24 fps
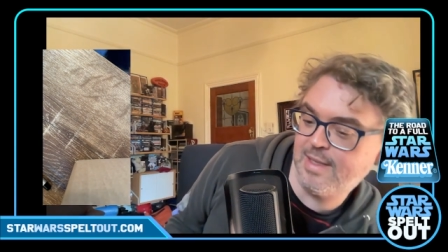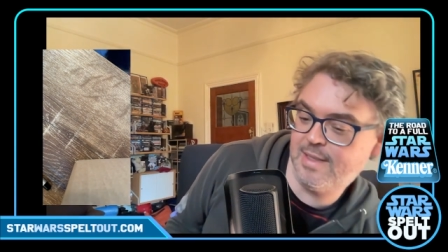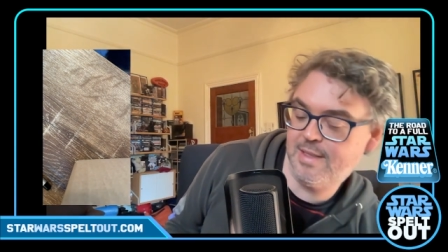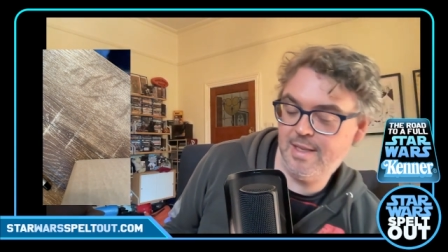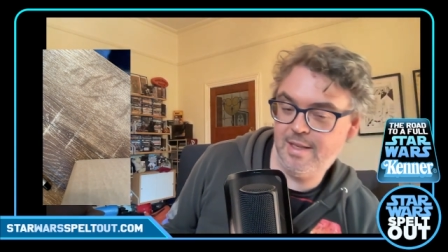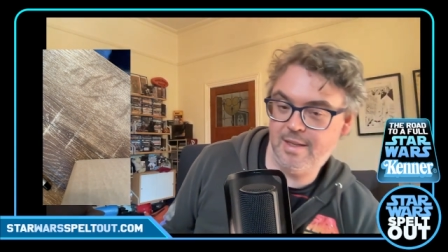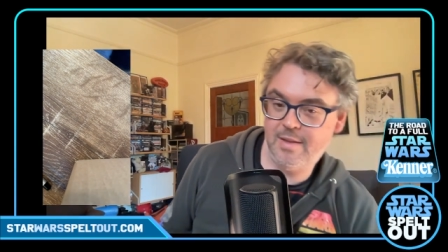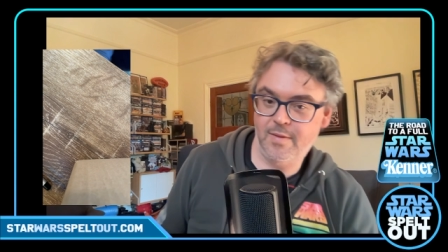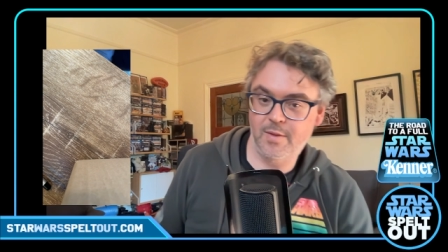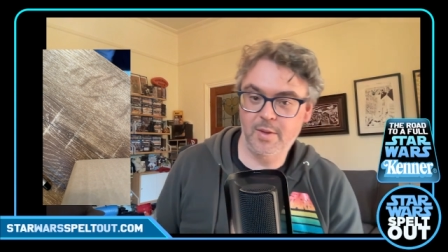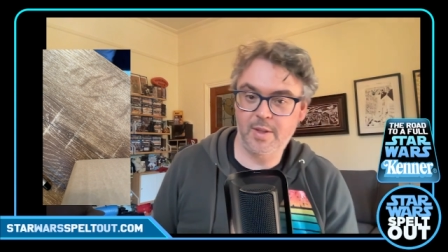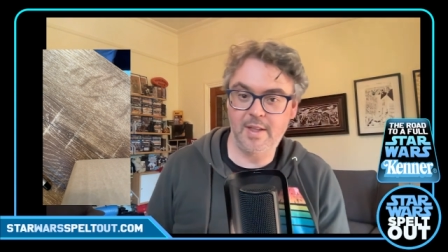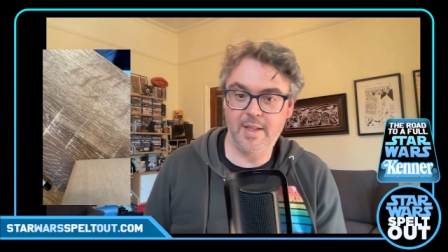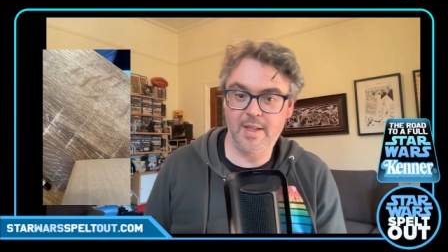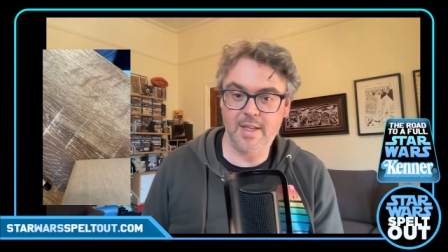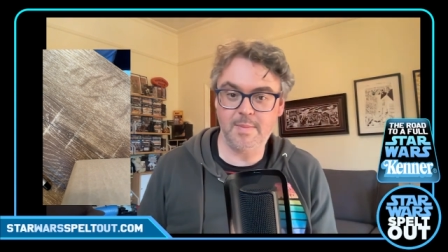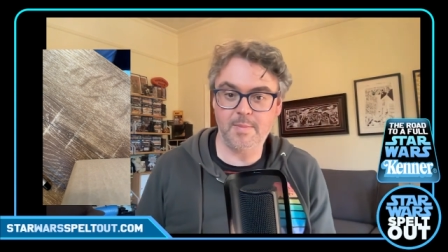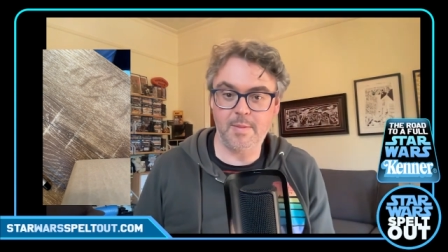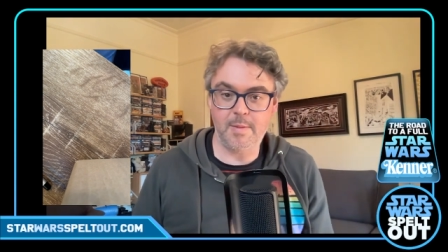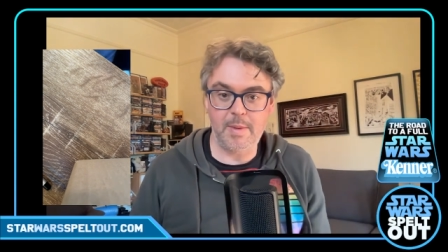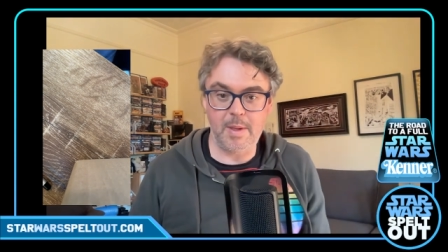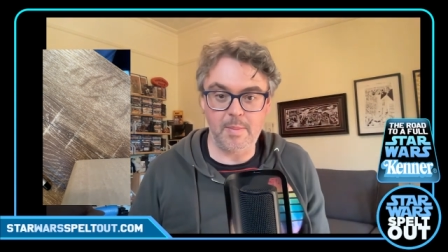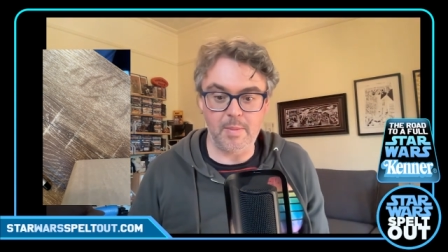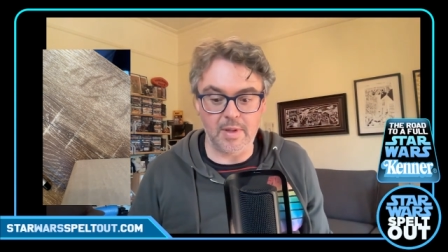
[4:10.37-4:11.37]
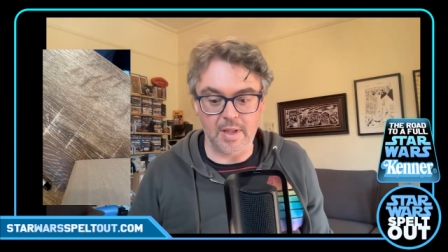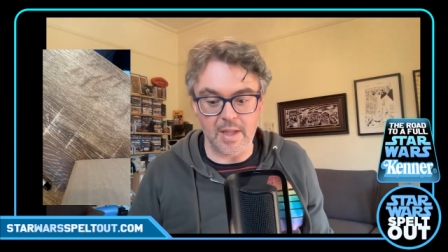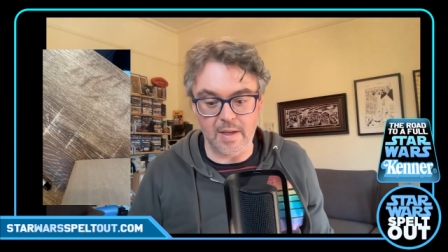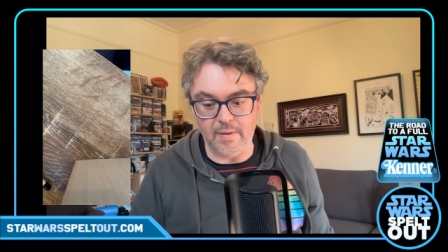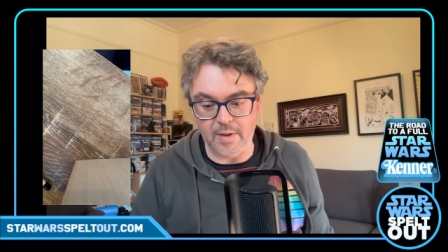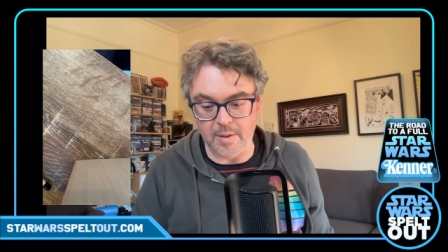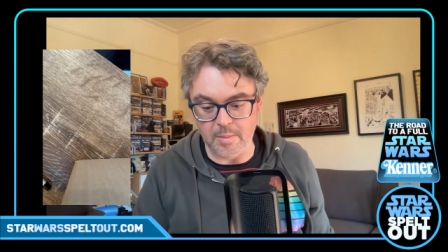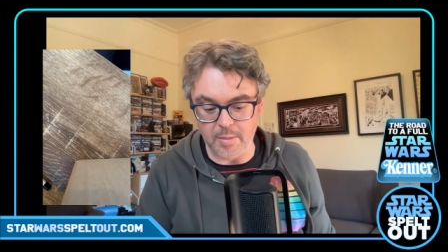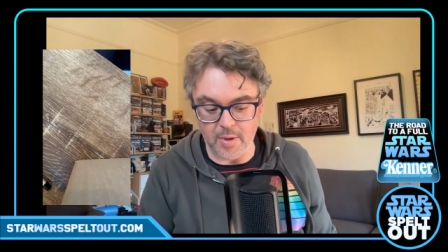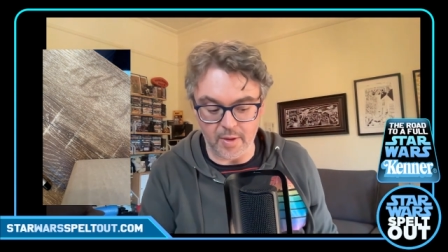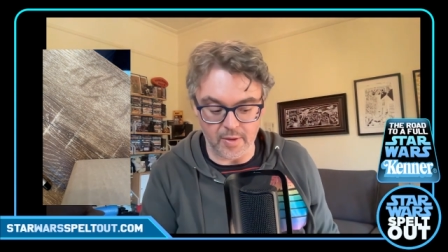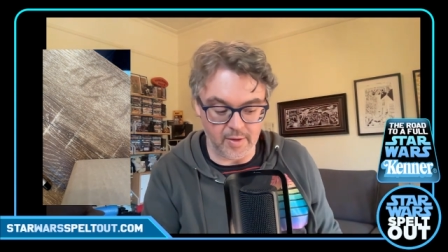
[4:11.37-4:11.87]
sick of looking at this, but people love
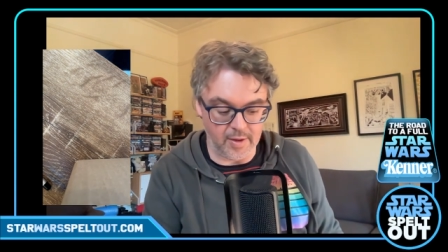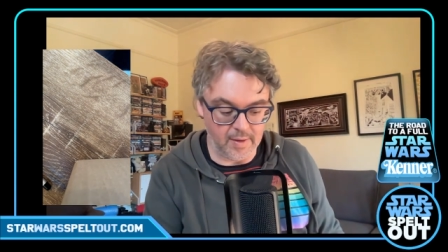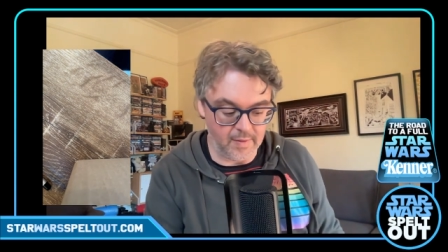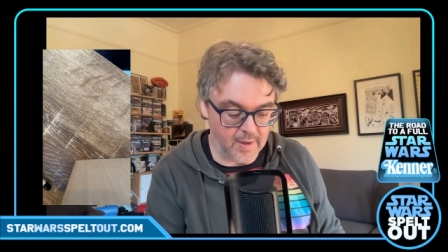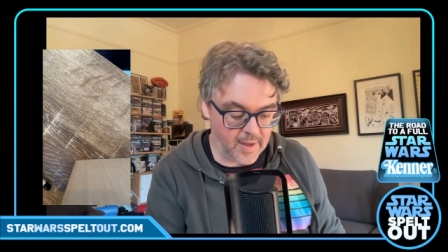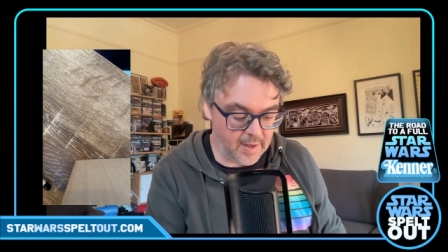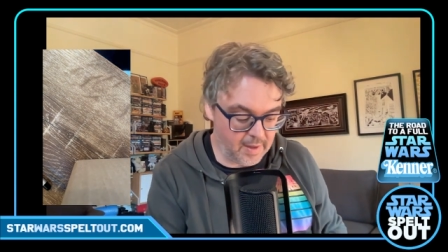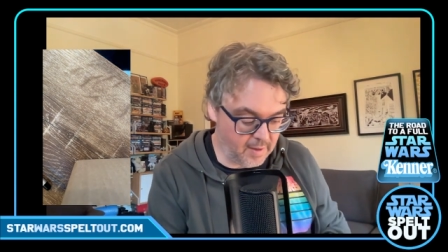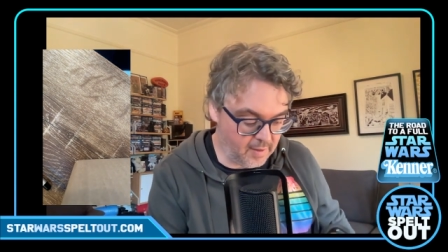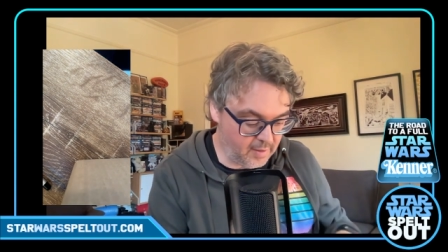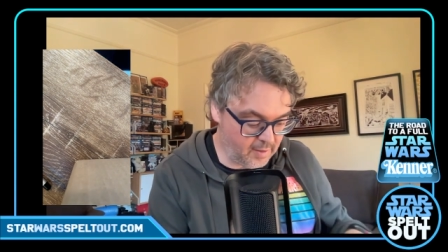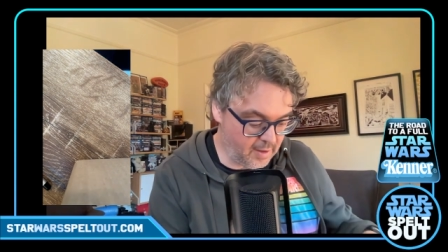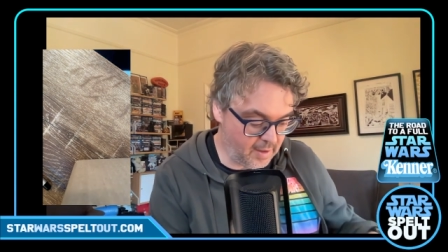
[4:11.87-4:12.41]
unboxing videos,